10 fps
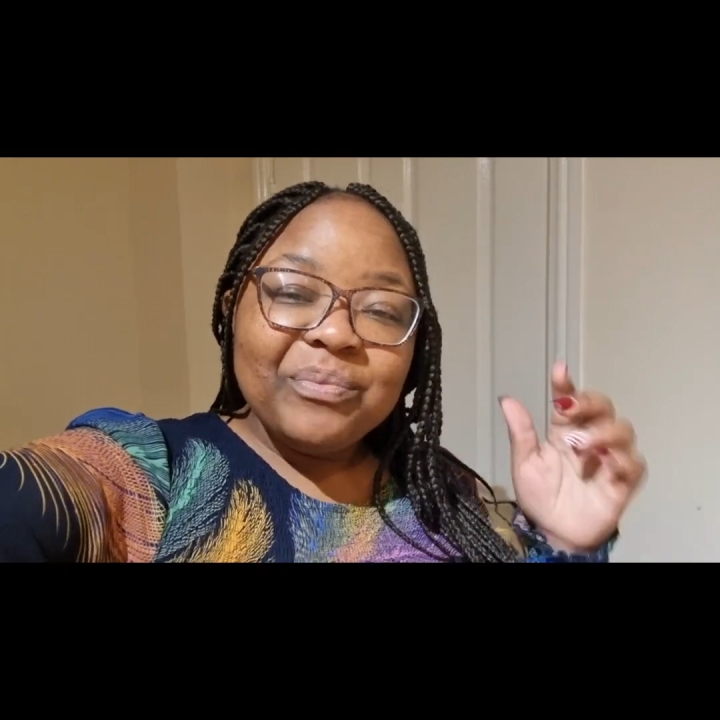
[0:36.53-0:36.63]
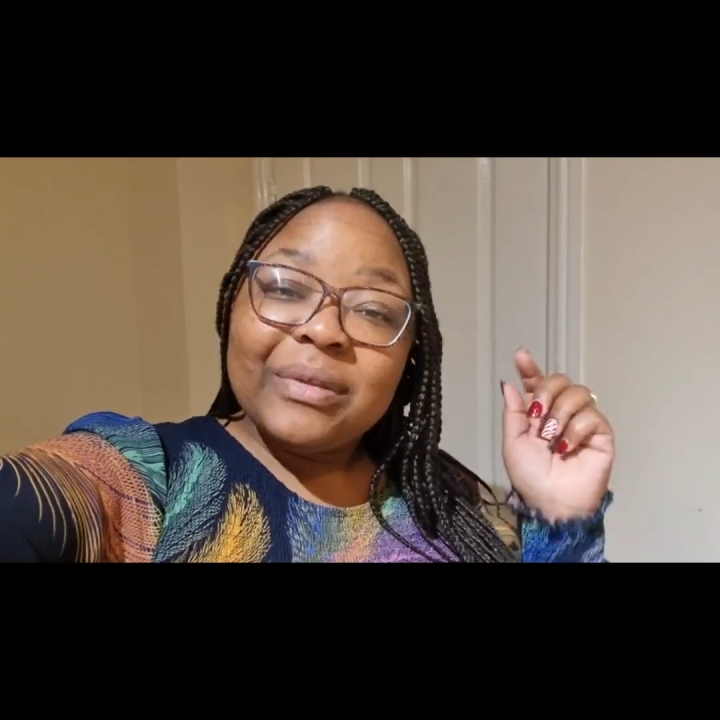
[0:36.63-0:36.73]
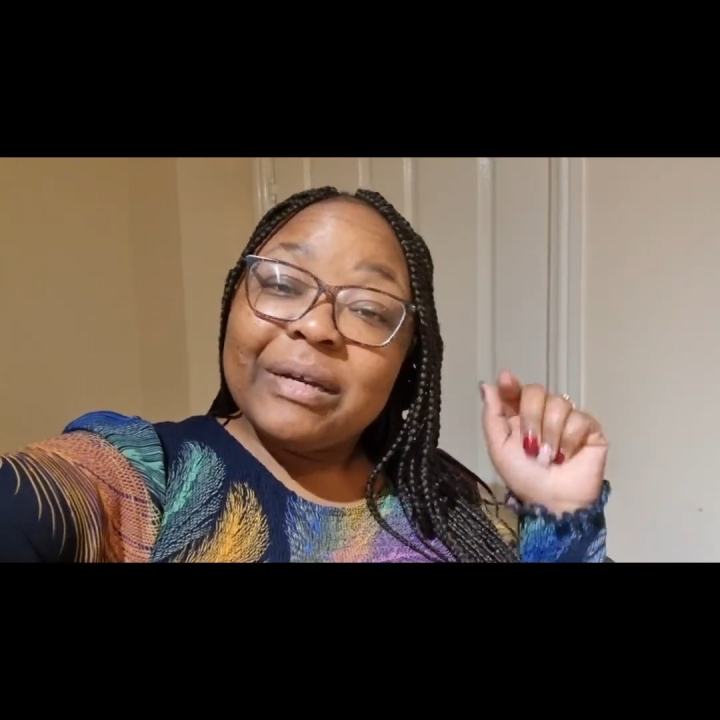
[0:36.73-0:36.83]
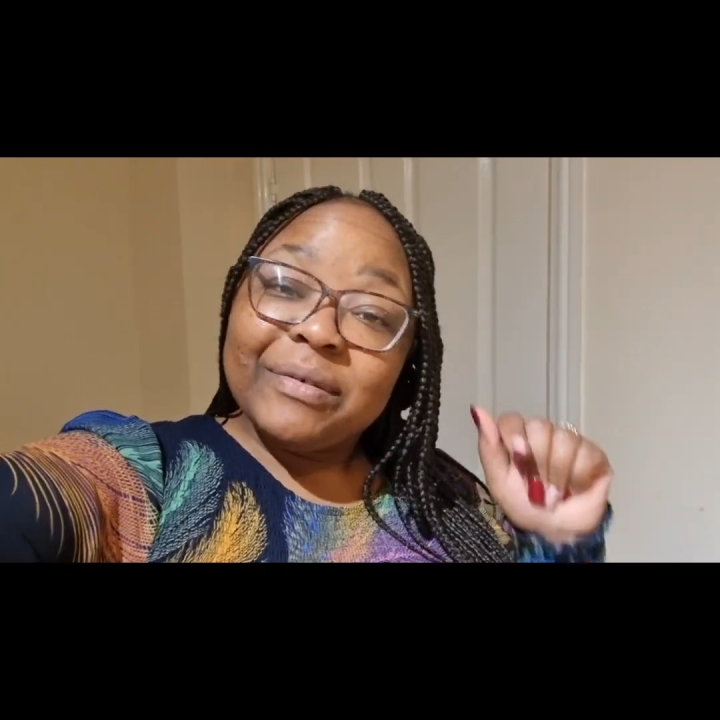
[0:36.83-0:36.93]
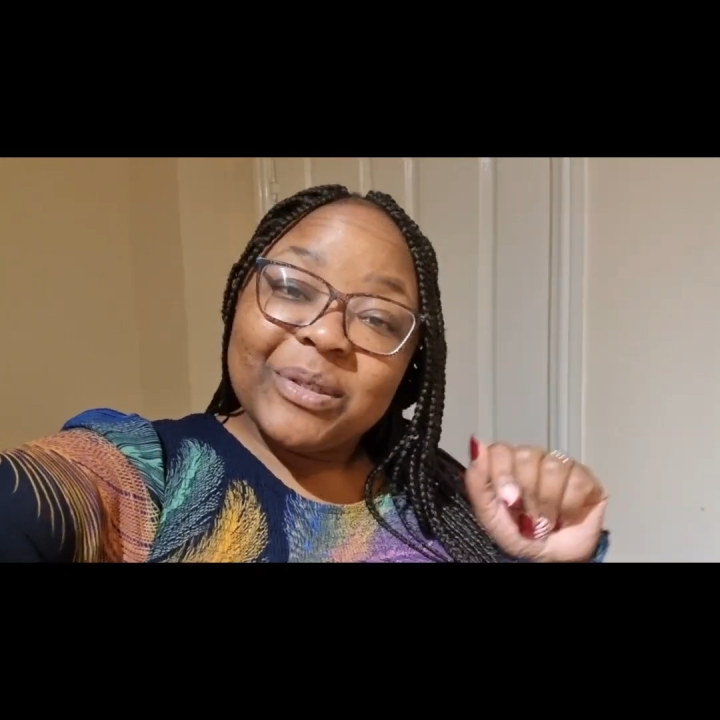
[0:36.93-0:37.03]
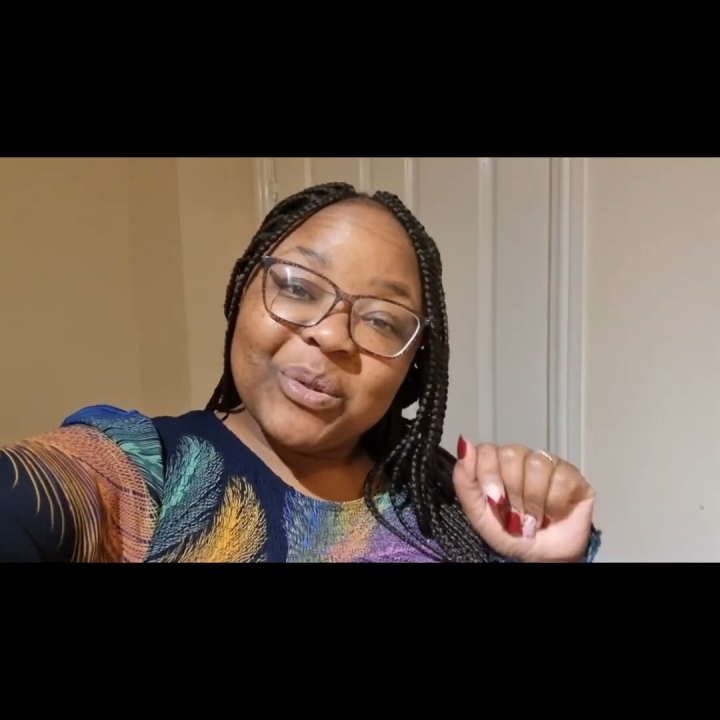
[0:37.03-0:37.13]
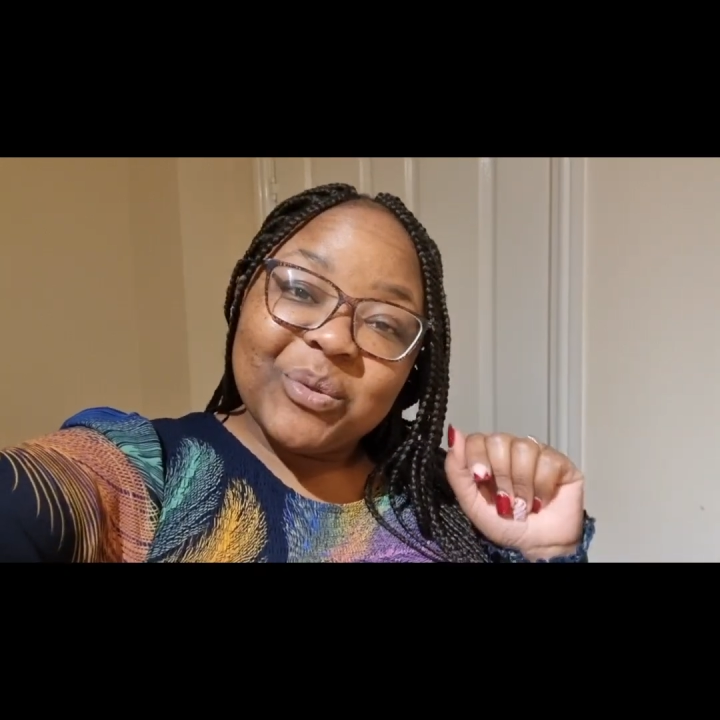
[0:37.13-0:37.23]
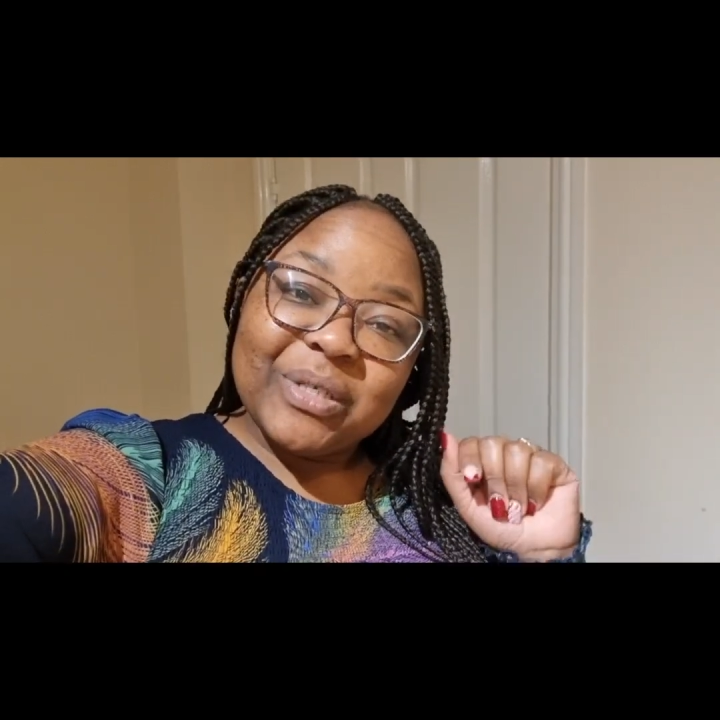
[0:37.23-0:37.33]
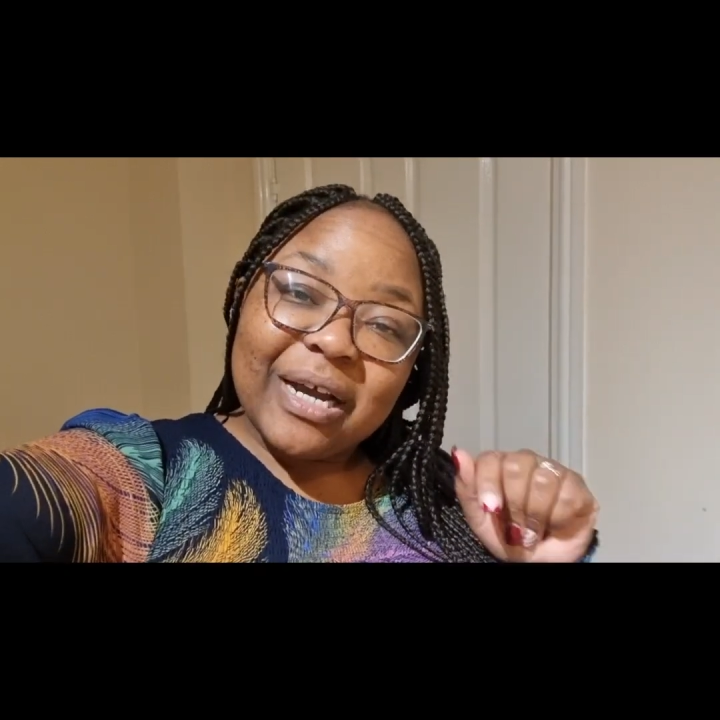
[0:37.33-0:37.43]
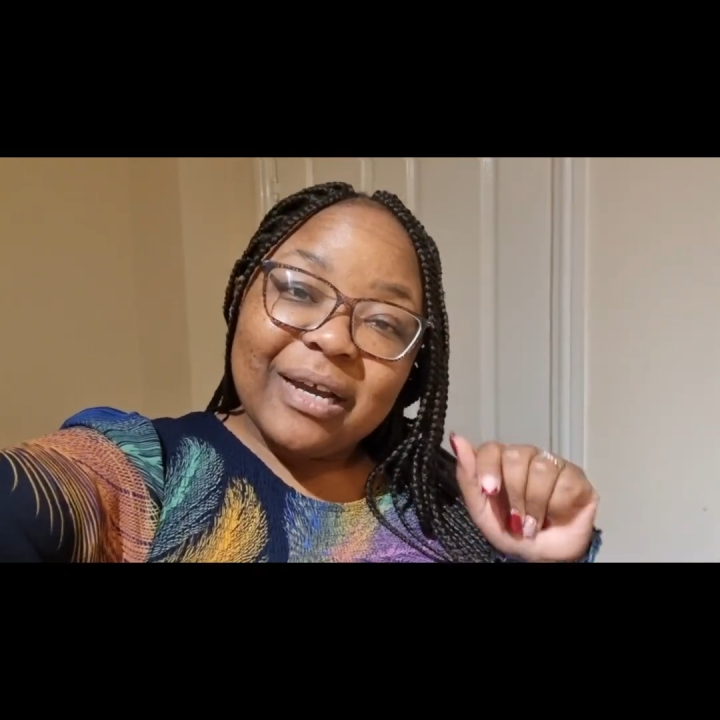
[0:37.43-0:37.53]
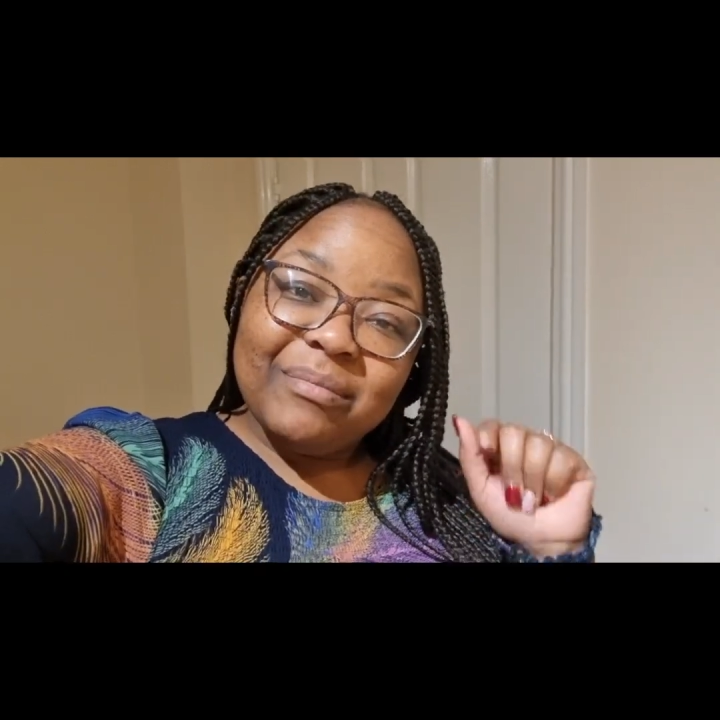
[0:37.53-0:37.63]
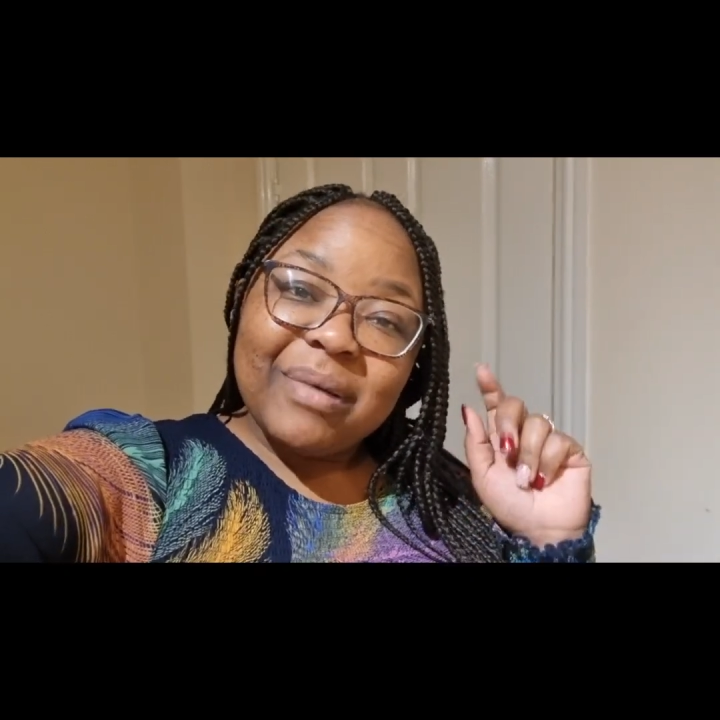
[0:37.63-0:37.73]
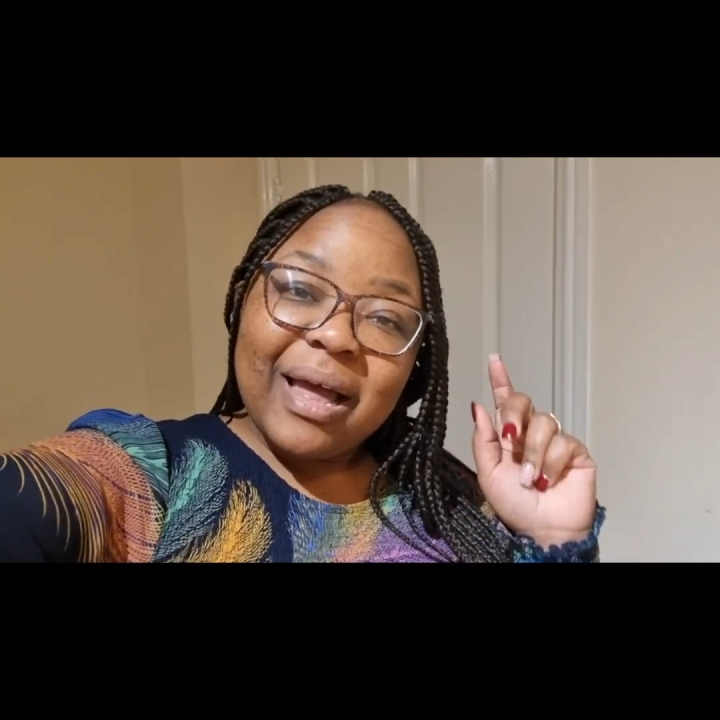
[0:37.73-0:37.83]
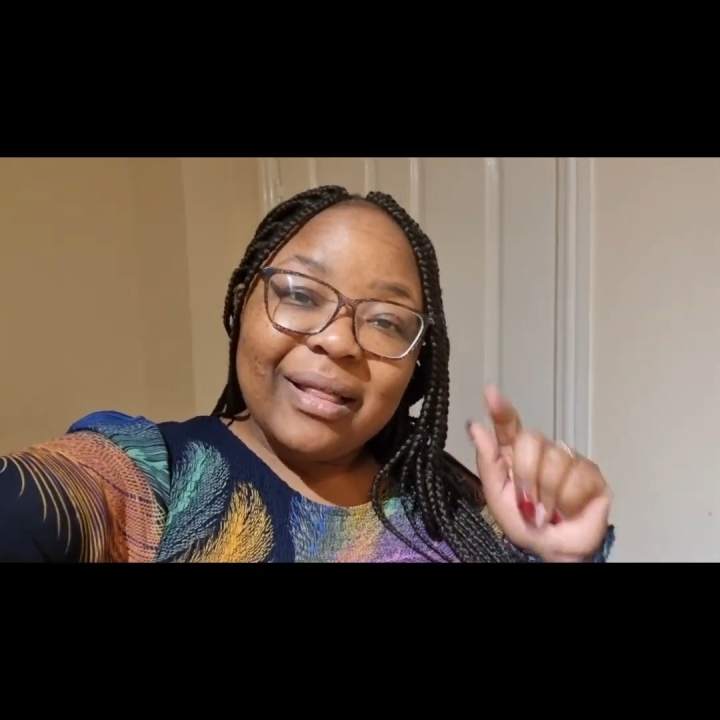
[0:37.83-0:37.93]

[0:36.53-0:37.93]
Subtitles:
There is no time